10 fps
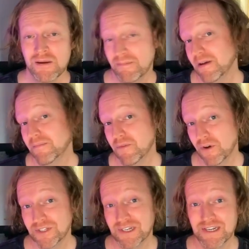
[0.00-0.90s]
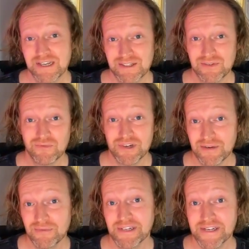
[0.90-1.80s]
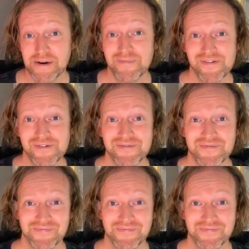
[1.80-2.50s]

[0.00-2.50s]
but honestly, it's really, really helpful.